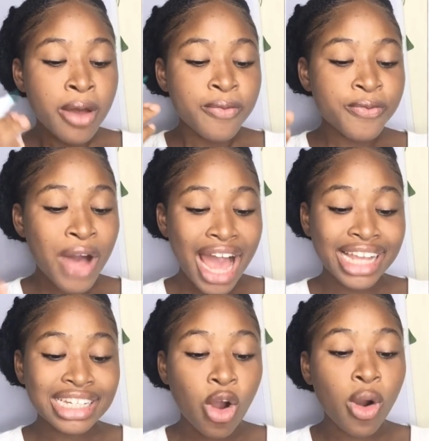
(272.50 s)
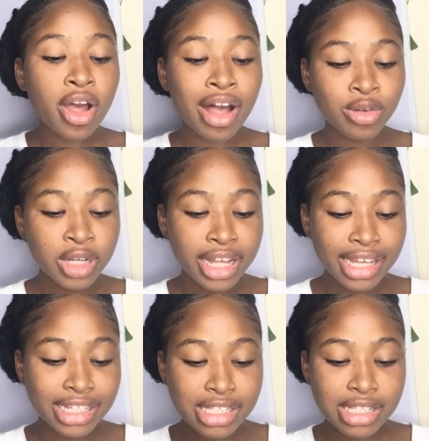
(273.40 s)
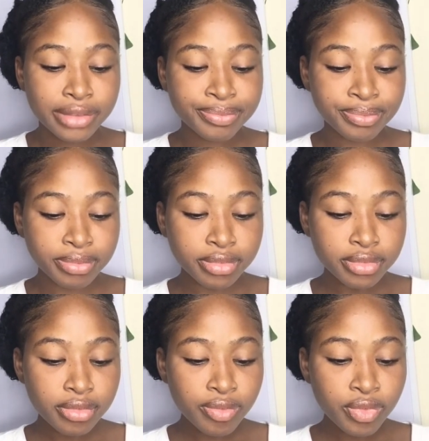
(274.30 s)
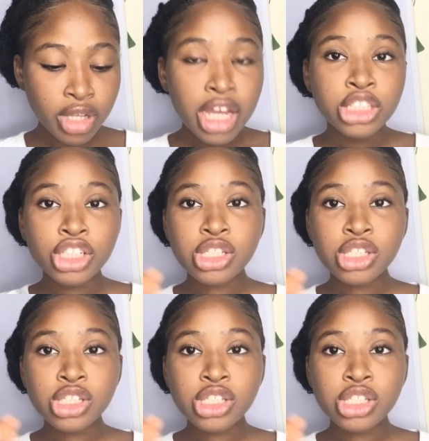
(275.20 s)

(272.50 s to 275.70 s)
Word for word: find or calculate just